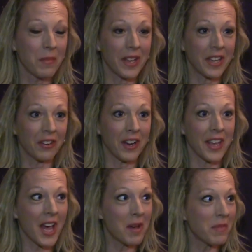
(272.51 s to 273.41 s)
but here I
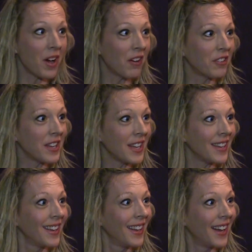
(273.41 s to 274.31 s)
am
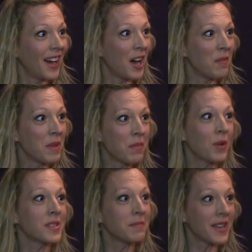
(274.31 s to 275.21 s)
already
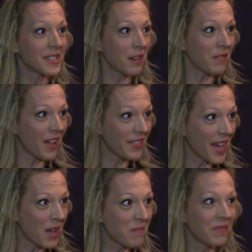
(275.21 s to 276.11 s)
imposing myself on
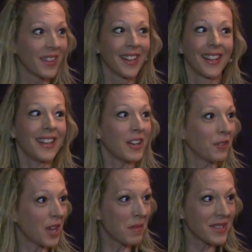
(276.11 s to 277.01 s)
them, you
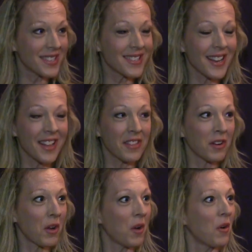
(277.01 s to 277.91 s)
know, coming to stay in
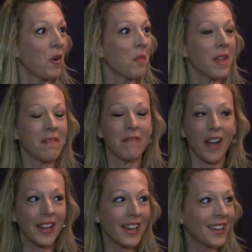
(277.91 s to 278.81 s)
their home,
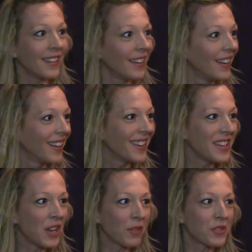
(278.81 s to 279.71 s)
inviting,
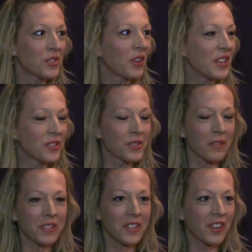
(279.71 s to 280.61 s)
you know, strangers
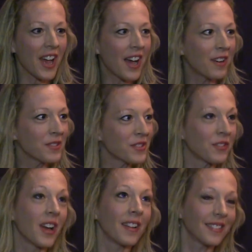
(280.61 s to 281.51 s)
over to their house,
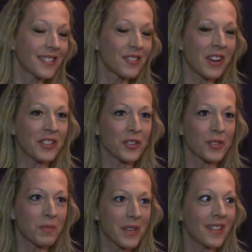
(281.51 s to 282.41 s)
or not
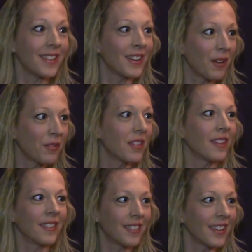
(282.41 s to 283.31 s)
strangers, but, you know,
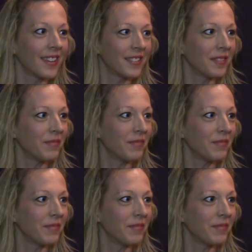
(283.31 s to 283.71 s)
the